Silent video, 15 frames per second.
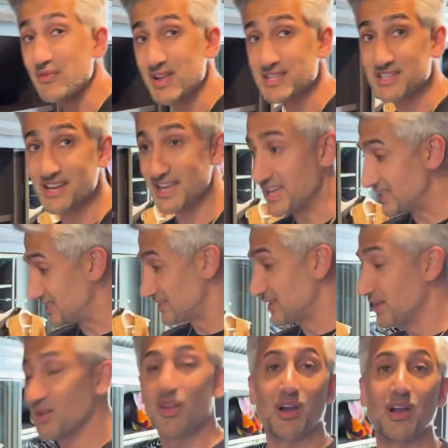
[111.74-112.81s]
reason is,
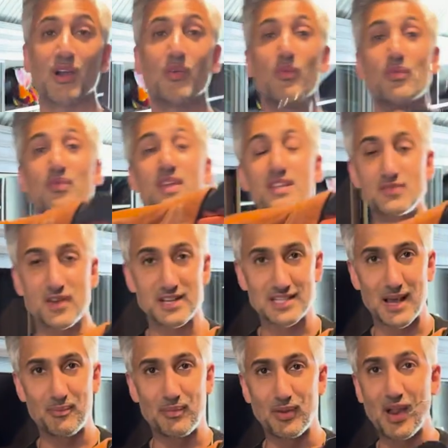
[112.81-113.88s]
look, this for
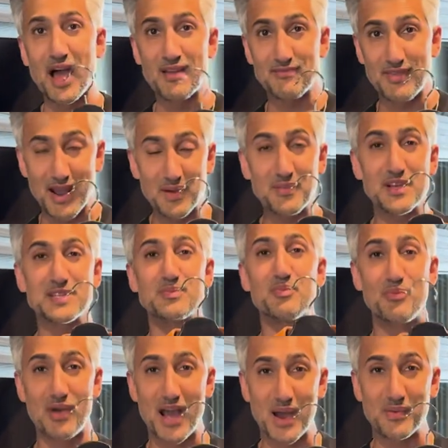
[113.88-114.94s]
example, I found this
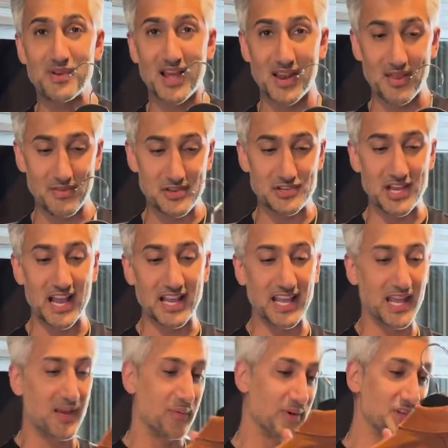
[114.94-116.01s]
brown leather
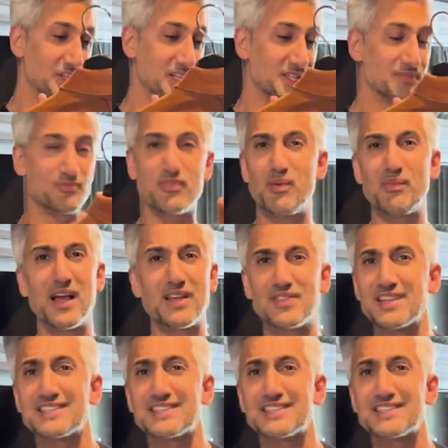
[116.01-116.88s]
jacket, which is from like the